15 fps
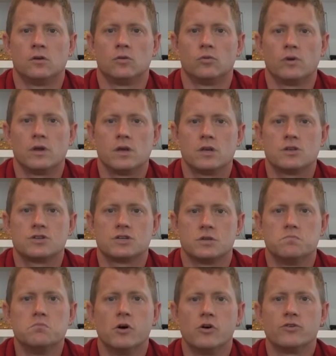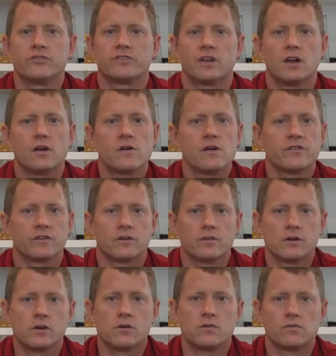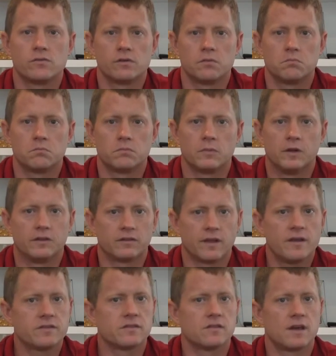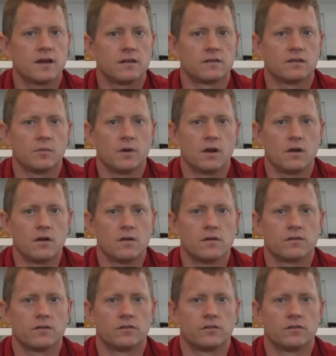range in most areas, although it's less than that in some areas.